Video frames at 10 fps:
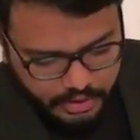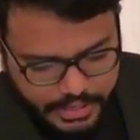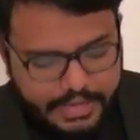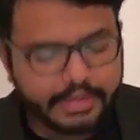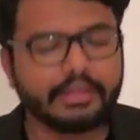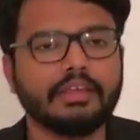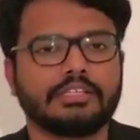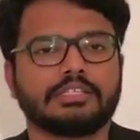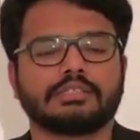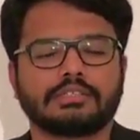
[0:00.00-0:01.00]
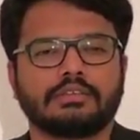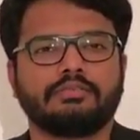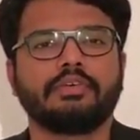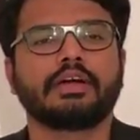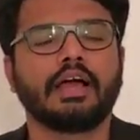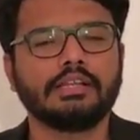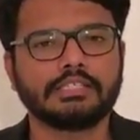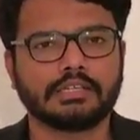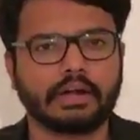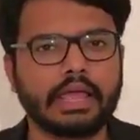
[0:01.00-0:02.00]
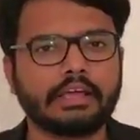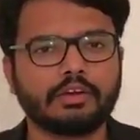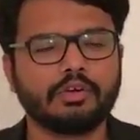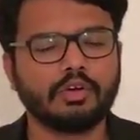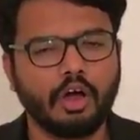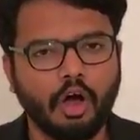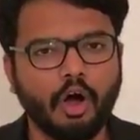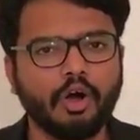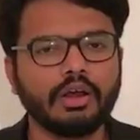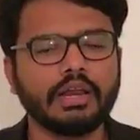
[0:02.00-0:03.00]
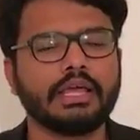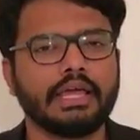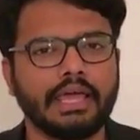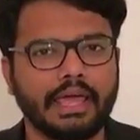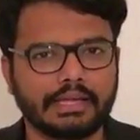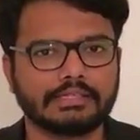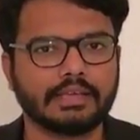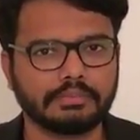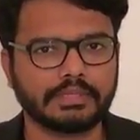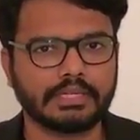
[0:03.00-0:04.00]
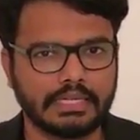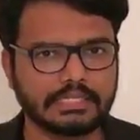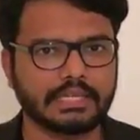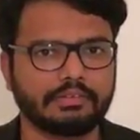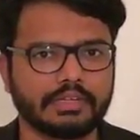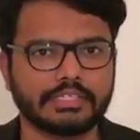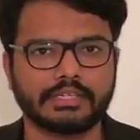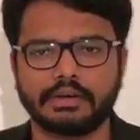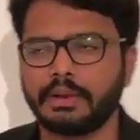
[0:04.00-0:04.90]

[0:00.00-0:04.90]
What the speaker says: indications for culture include all except is the question.